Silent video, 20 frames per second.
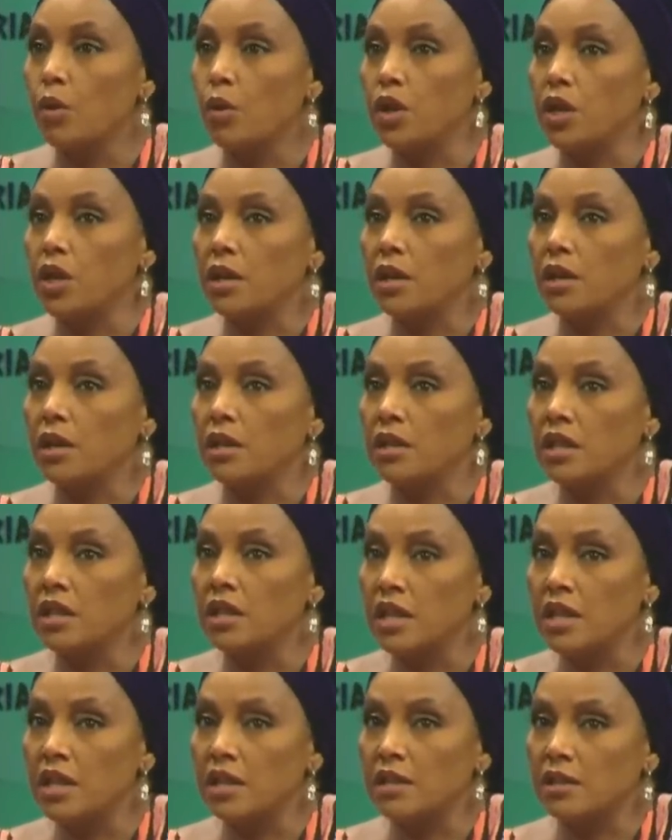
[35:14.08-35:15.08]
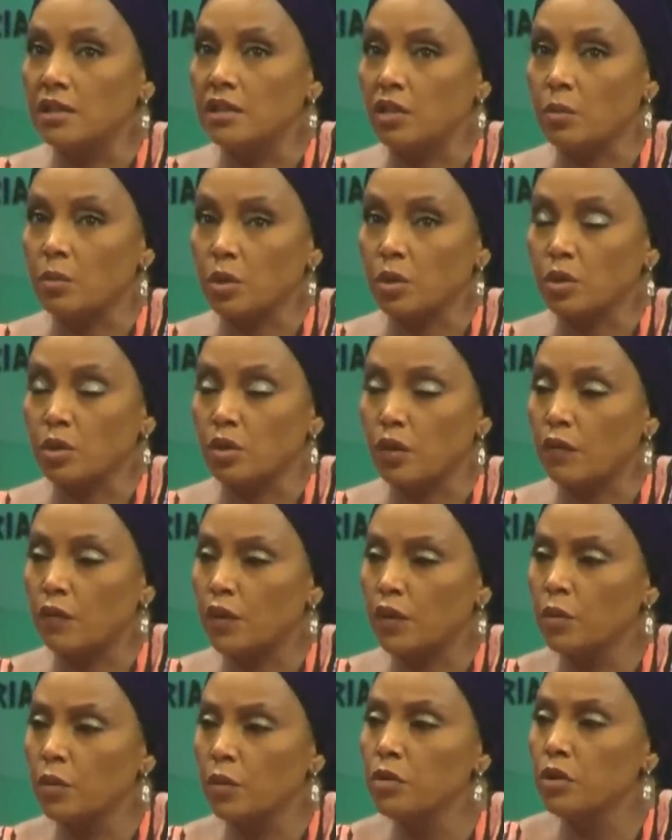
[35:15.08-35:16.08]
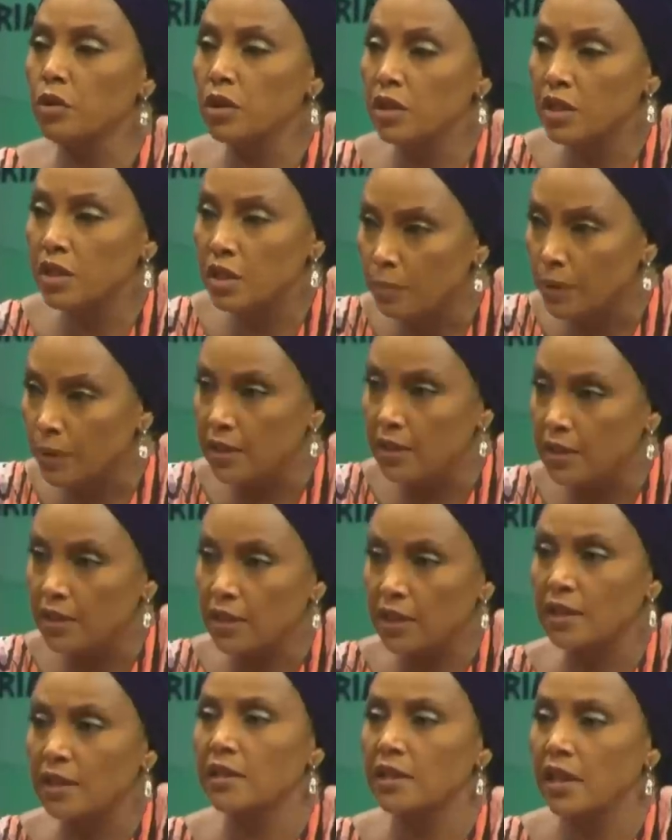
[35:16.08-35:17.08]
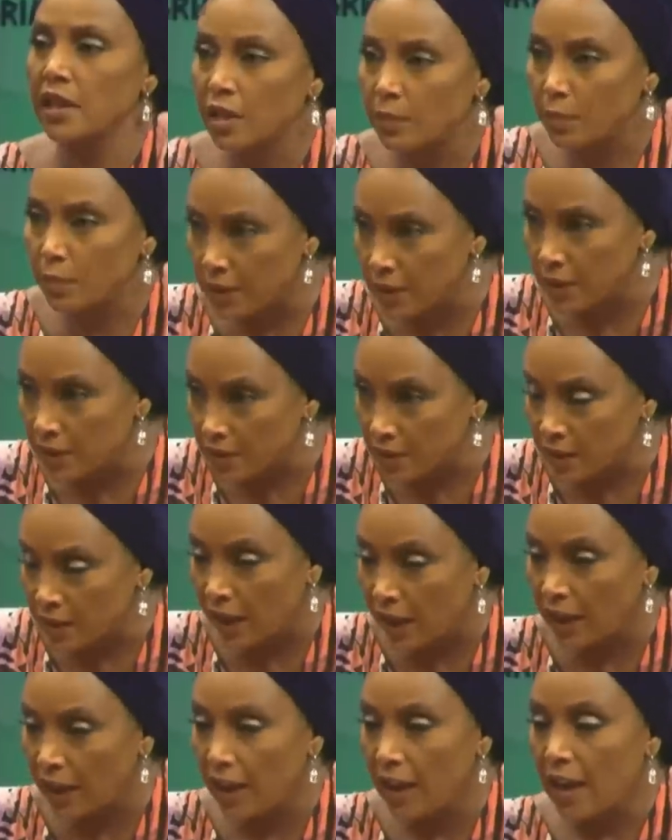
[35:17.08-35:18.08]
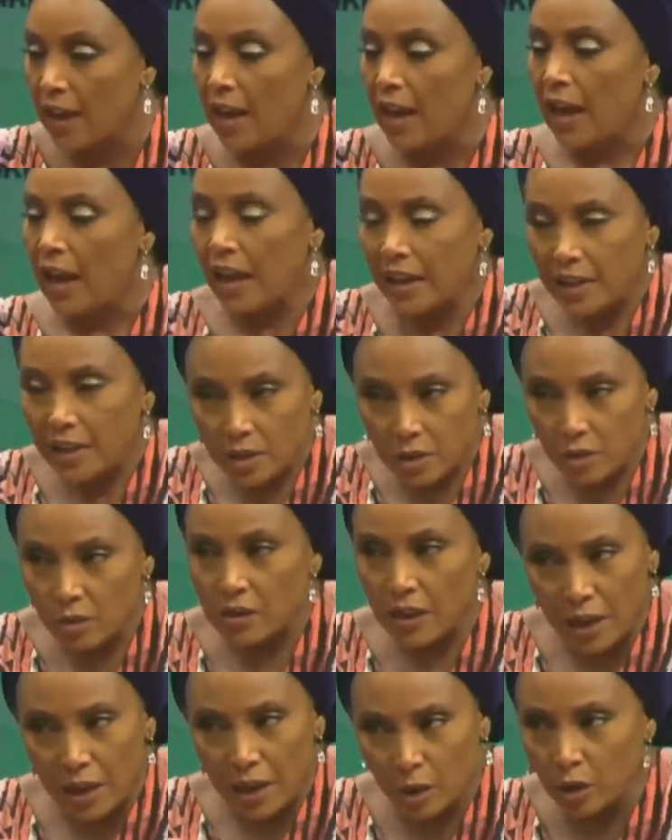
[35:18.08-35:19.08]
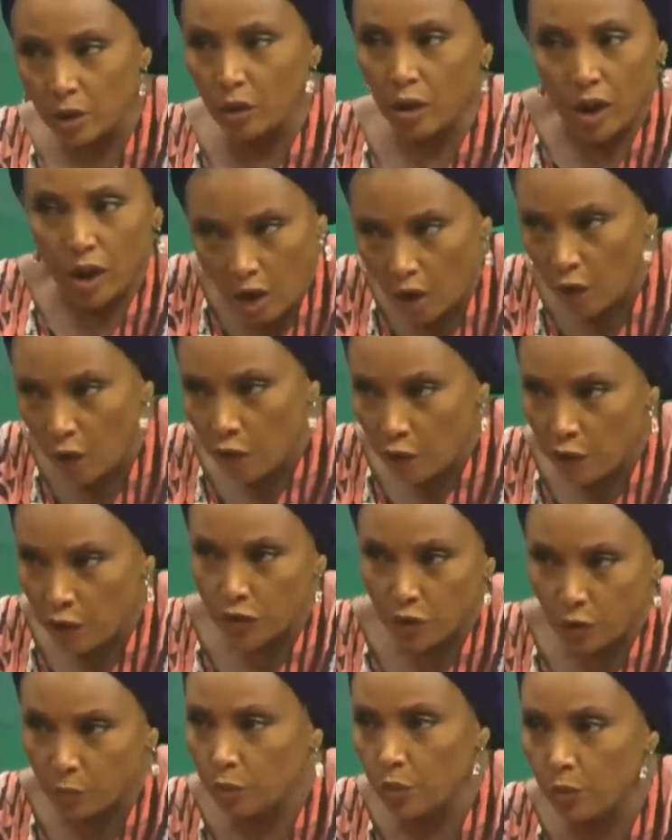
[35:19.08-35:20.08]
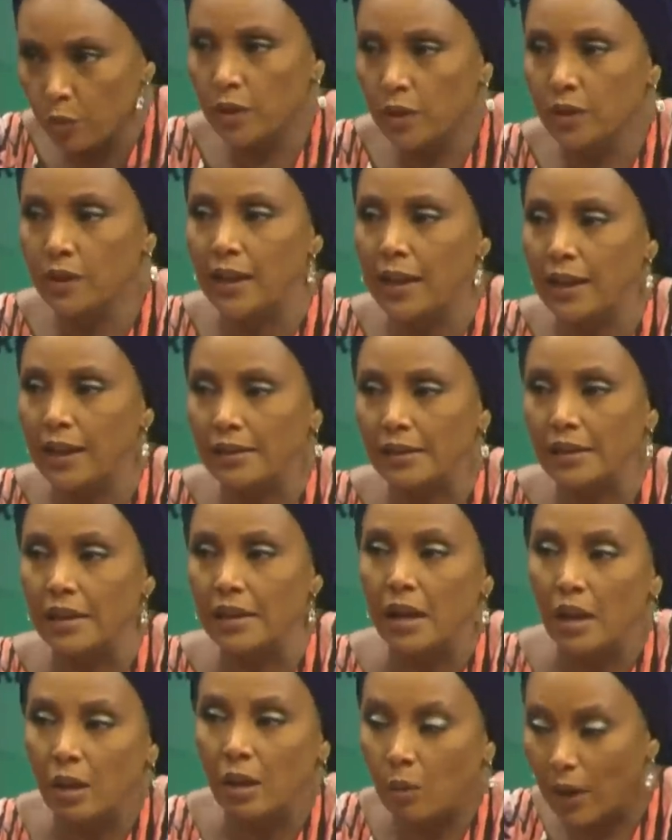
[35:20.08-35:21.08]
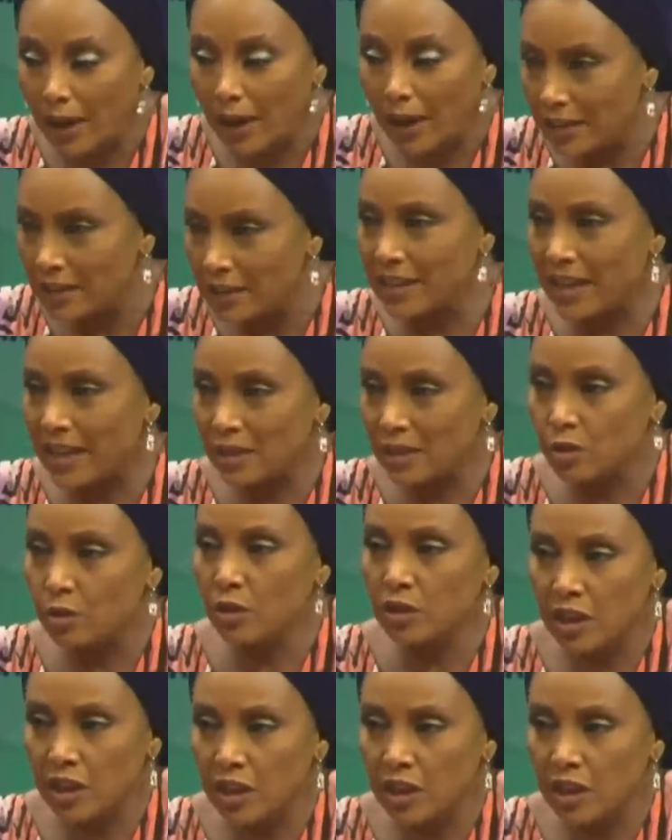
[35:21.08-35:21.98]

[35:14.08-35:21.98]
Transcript: we need some sort of community policing, state policing. I know that you're not comfortable with that. Why is that